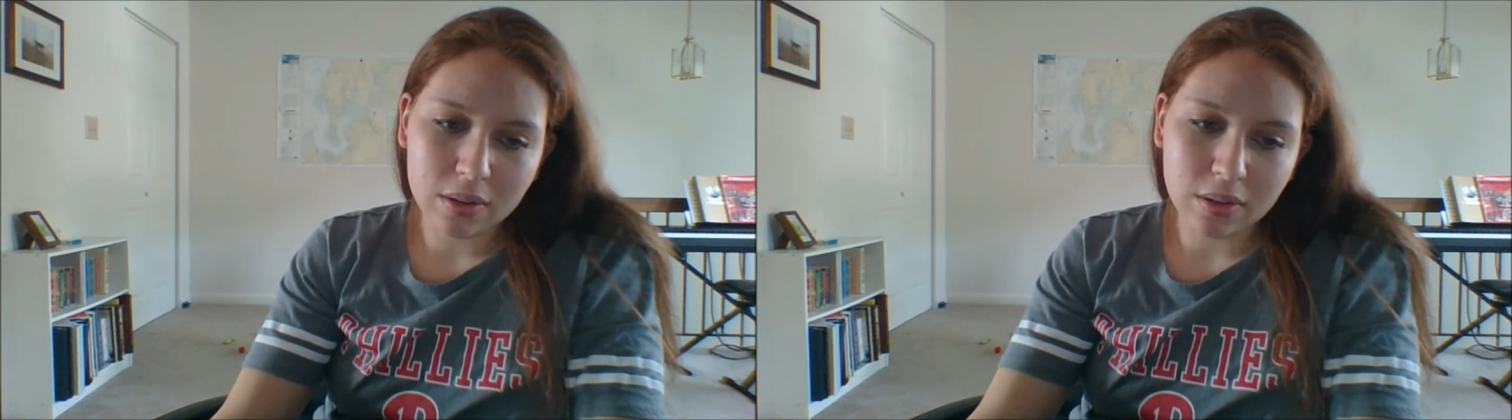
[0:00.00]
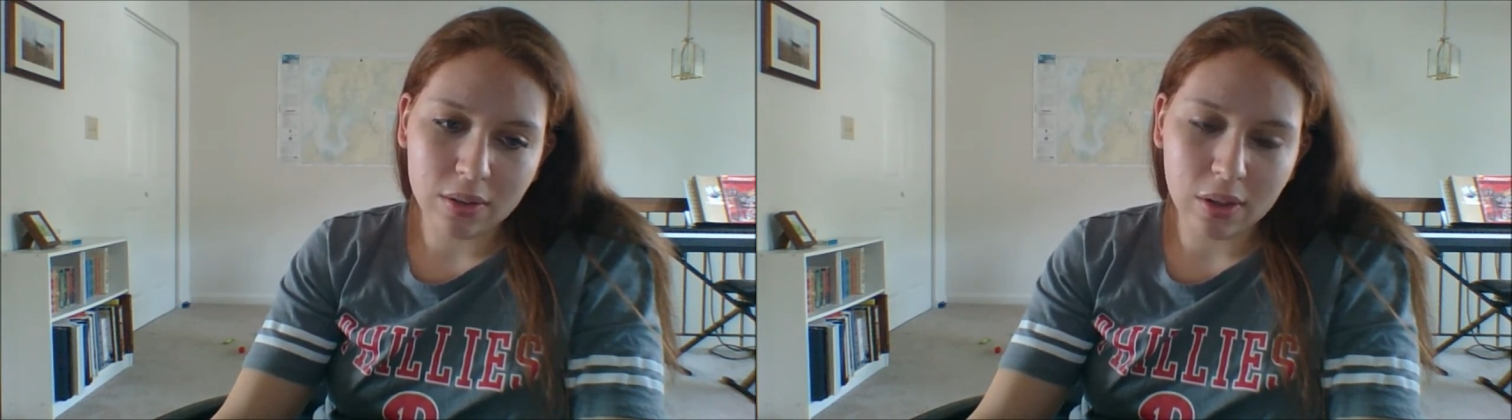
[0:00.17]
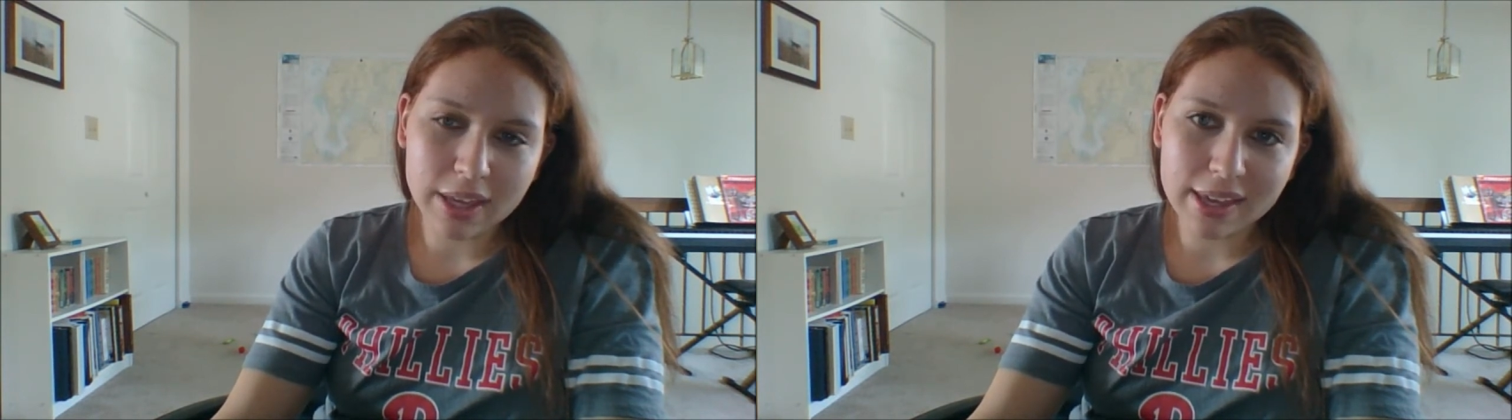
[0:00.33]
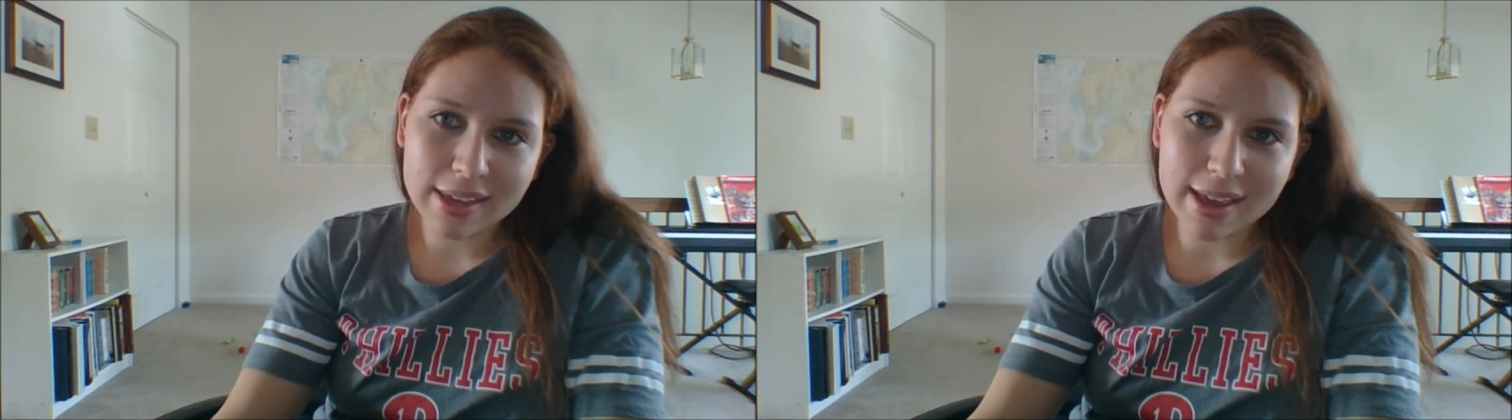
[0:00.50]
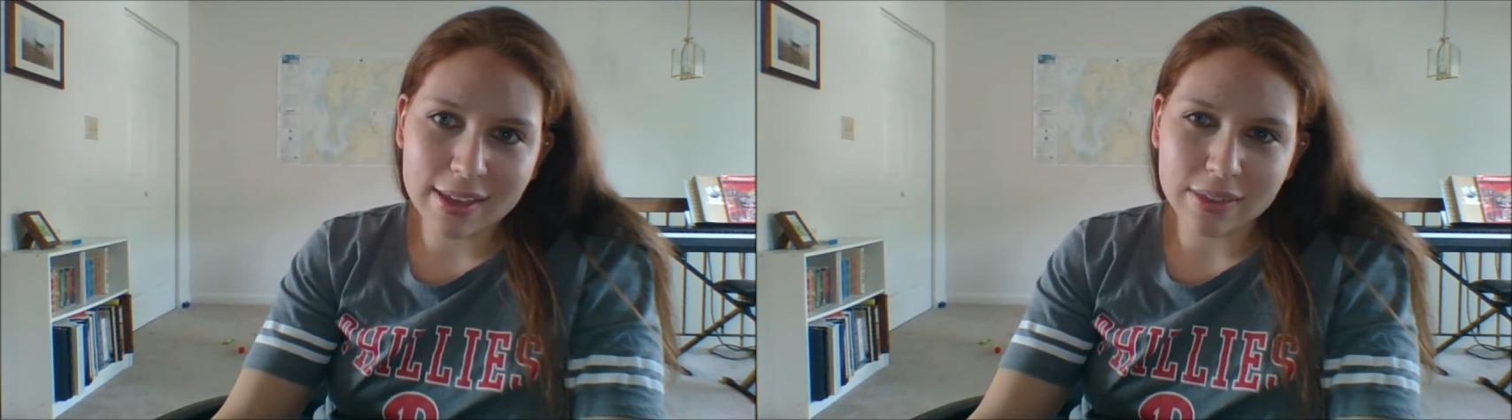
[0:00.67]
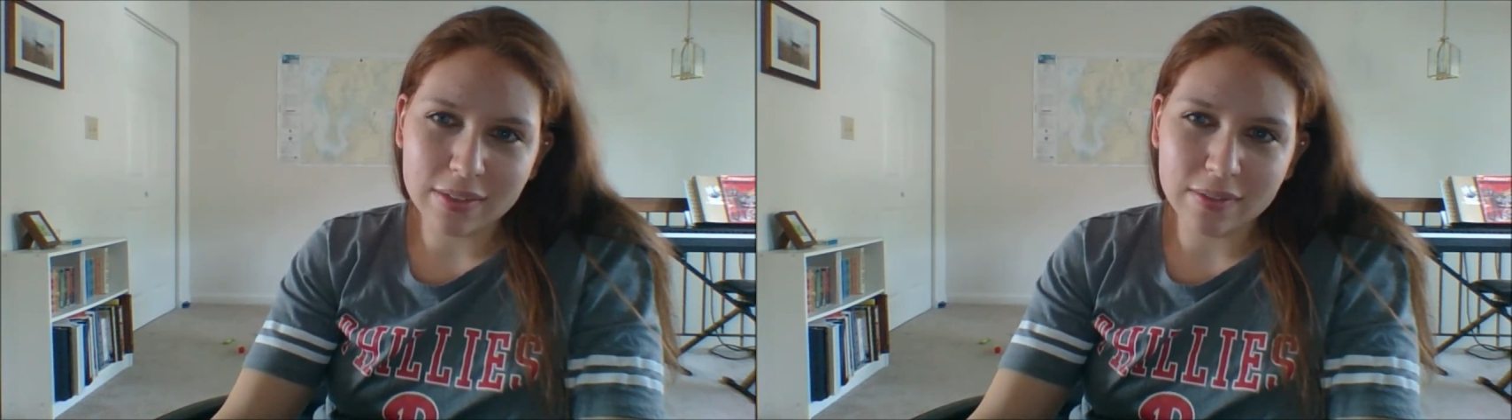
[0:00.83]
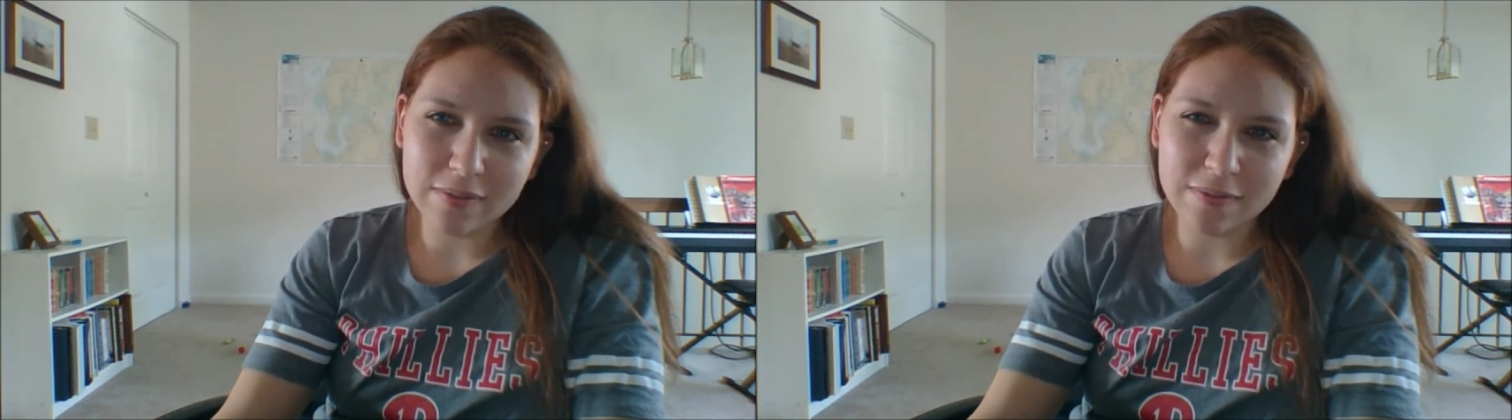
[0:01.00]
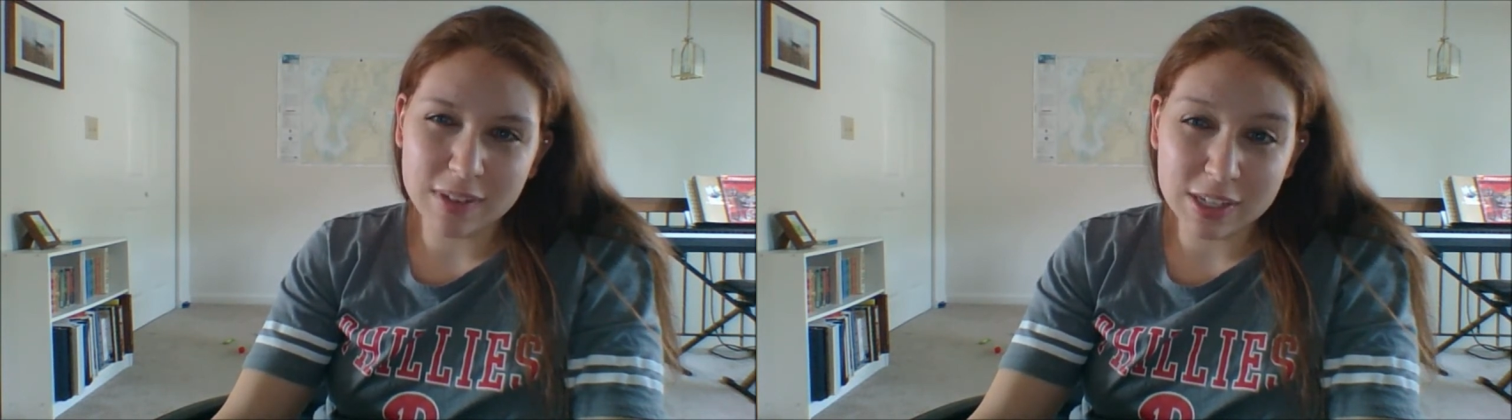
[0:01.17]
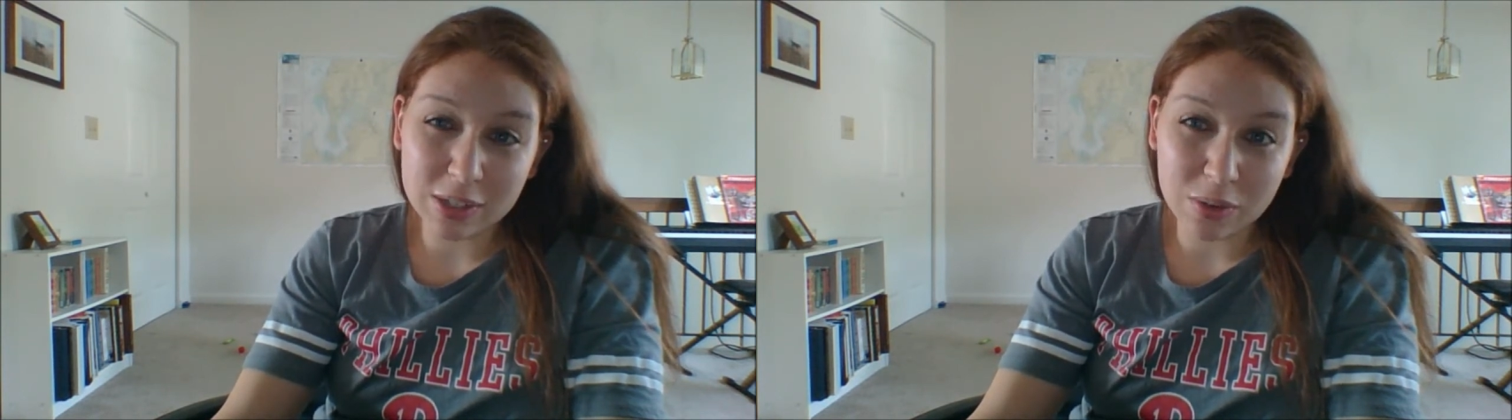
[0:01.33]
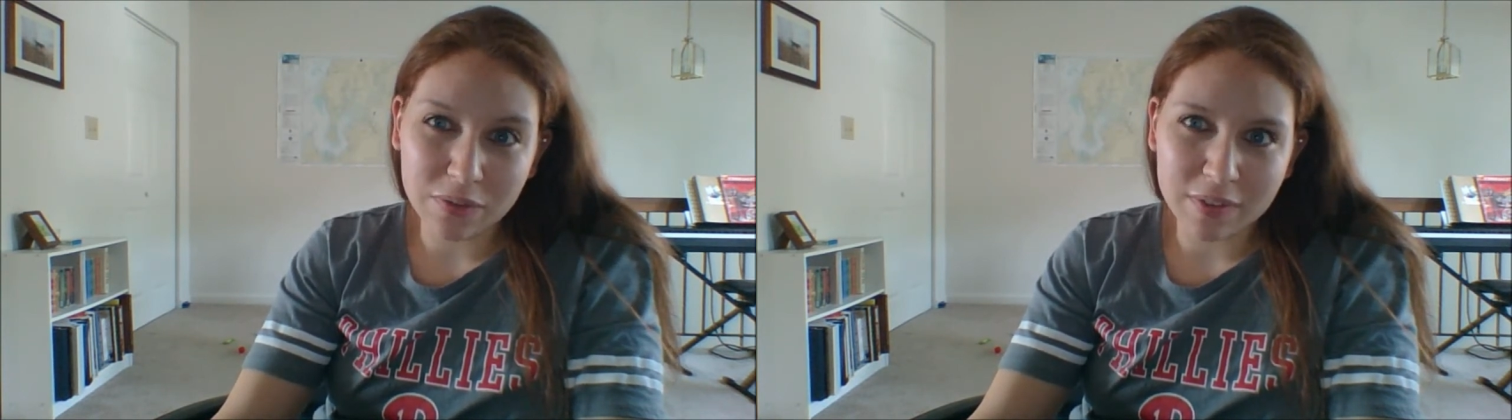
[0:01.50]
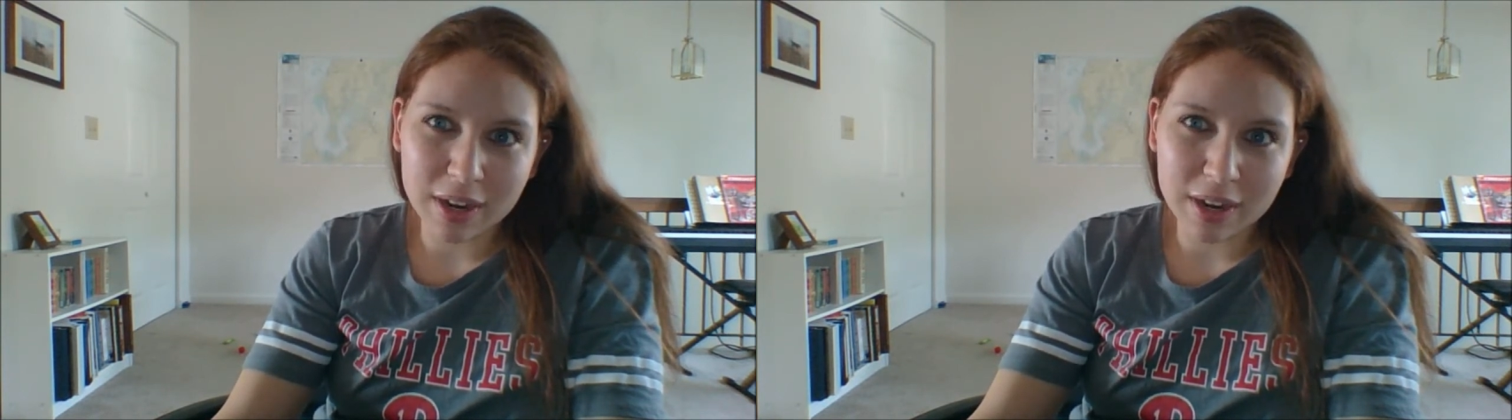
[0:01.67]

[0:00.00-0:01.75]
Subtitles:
looking at the physical